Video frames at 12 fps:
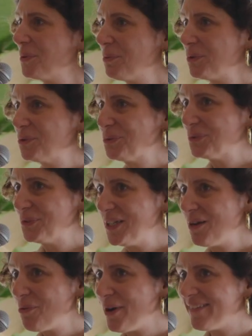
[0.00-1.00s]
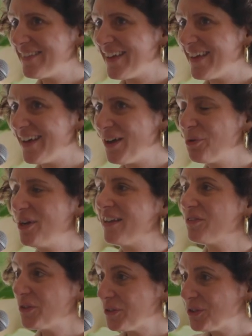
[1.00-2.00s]
people to feel when they will
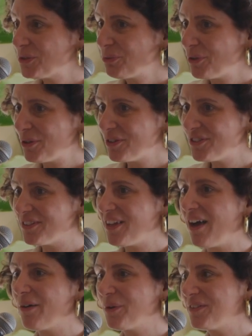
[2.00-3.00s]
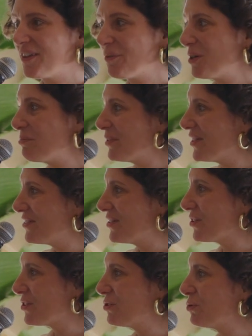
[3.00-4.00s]
enter this world, and when they will meet
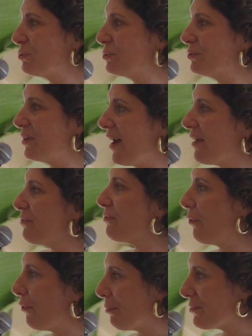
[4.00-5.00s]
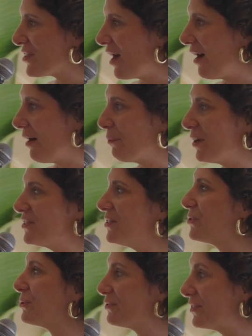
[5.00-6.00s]
these new life forms? What
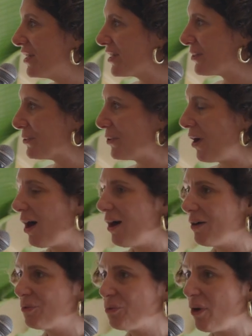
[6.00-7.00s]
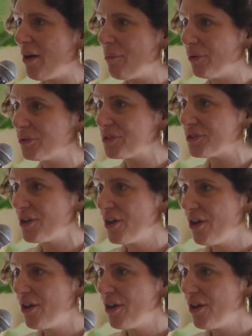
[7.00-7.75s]
is the feeling? You know, how do I want